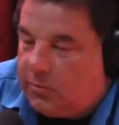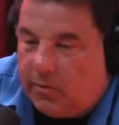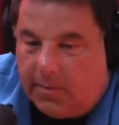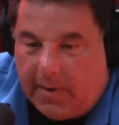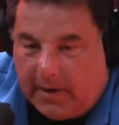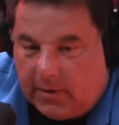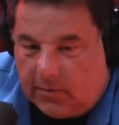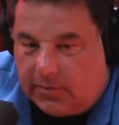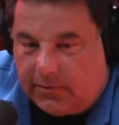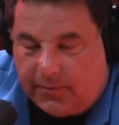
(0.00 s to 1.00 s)
one of my
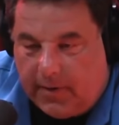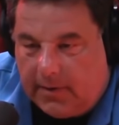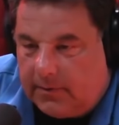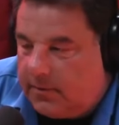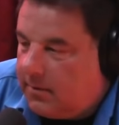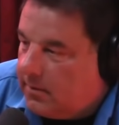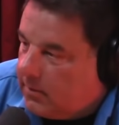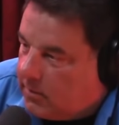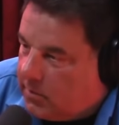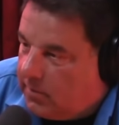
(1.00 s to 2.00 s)
closest friends.
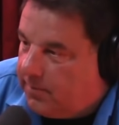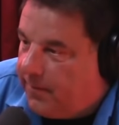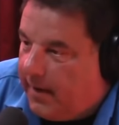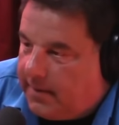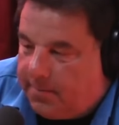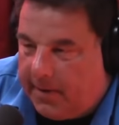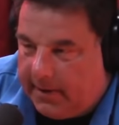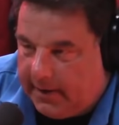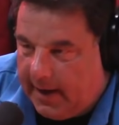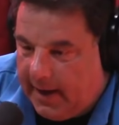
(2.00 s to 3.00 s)
Couldn't find a better
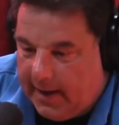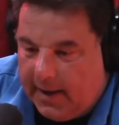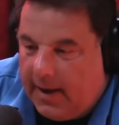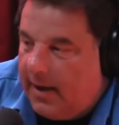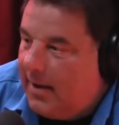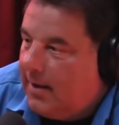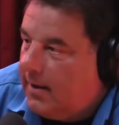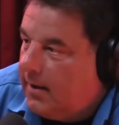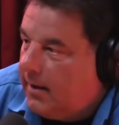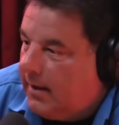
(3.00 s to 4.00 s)
guy.
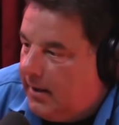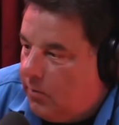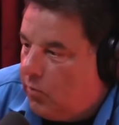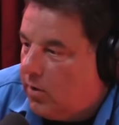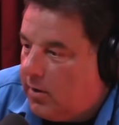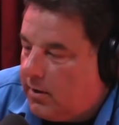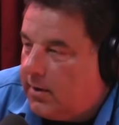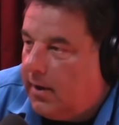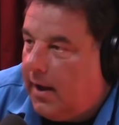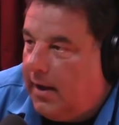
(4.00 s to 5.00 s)
He
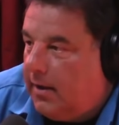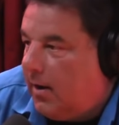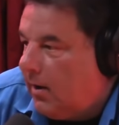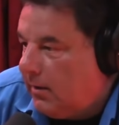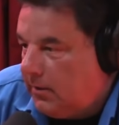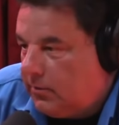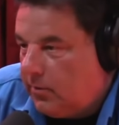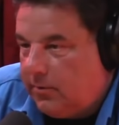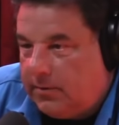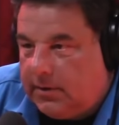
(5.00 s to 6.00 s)
worked hardly
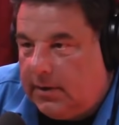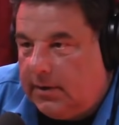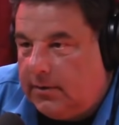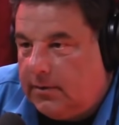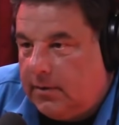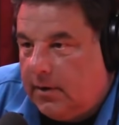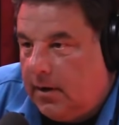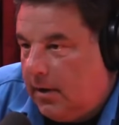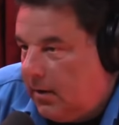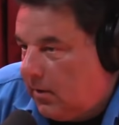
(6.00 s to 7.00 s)
saw his kids.
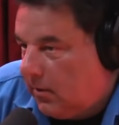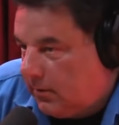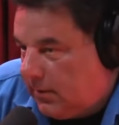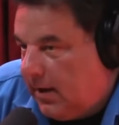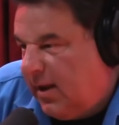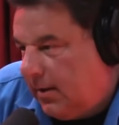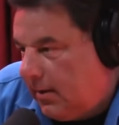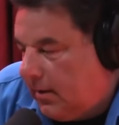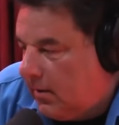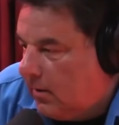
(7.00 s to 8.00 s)
You know, his kid,
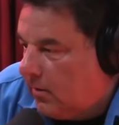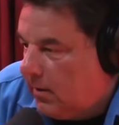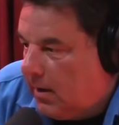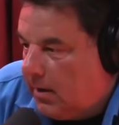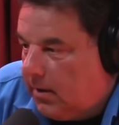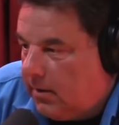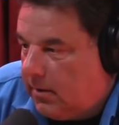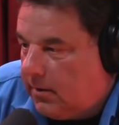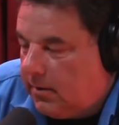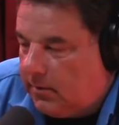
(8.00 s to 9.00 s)
you know,
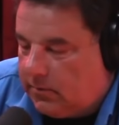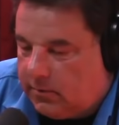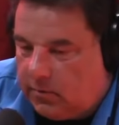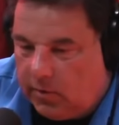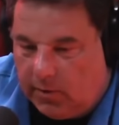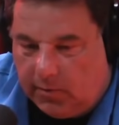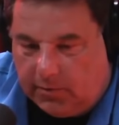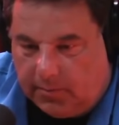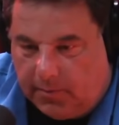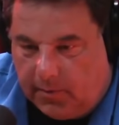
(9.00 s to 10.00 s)
uh, his daughter
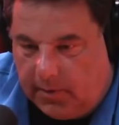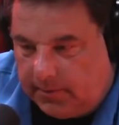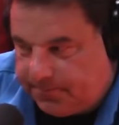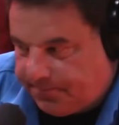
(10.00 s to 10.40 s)
wasn't born,